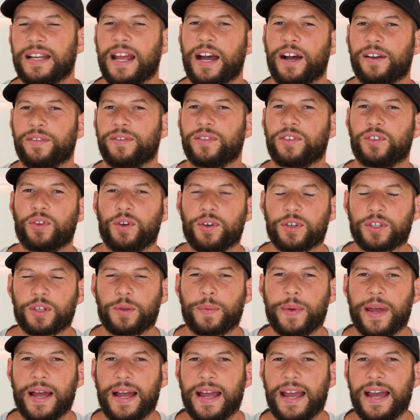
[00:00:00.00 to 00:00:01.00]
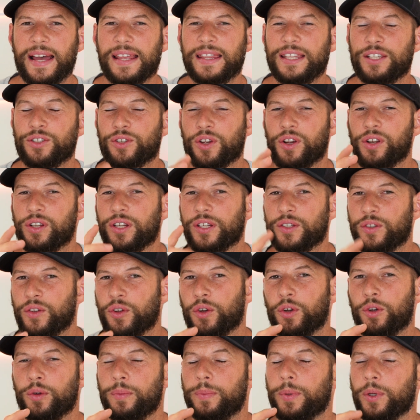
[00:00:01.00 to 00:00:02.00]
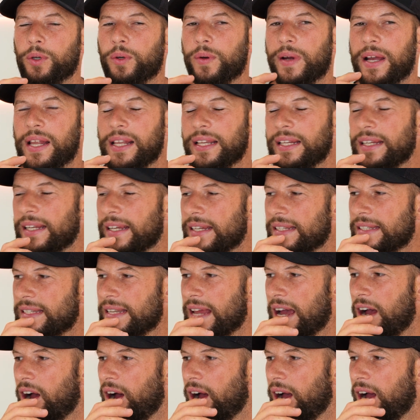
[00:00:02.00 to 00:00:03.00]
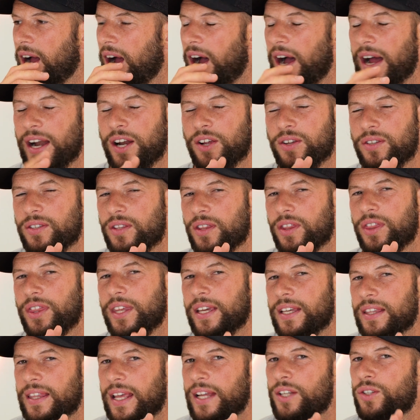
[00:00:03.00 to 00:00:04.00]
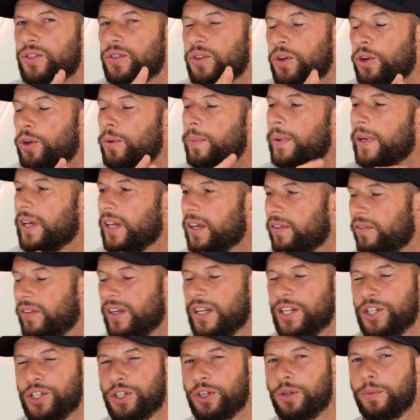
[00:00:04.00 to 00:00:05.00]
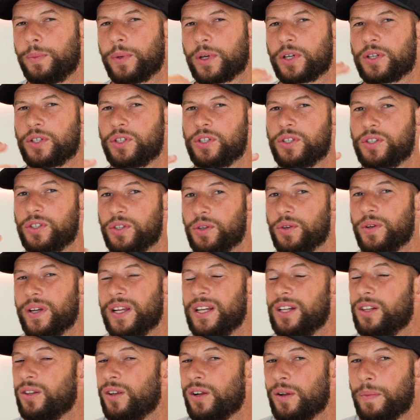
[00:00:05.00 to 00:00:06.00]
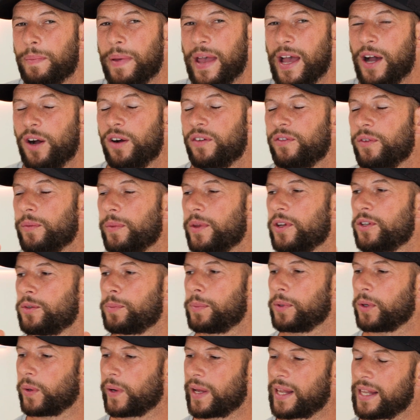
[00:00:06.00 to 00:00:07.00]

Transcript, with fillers: Now I've talked about how there's only two blue LEDs. Now I don't think that's too big of an issue because you're still getting a lot of power from those blue